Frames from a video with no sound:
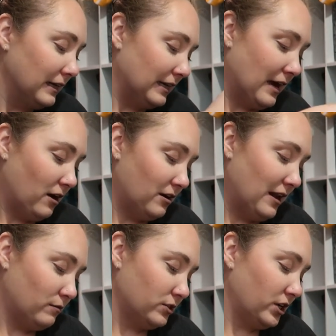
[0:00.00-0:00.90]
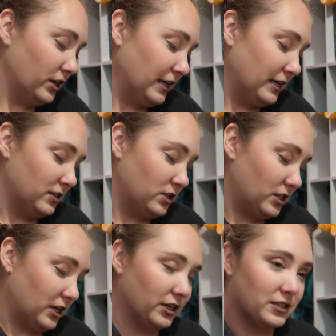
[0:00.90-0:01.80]
And now now we're starting to get
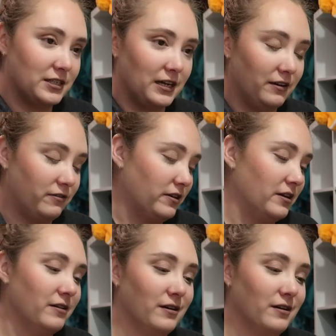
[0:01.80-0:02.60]
into the good stuff.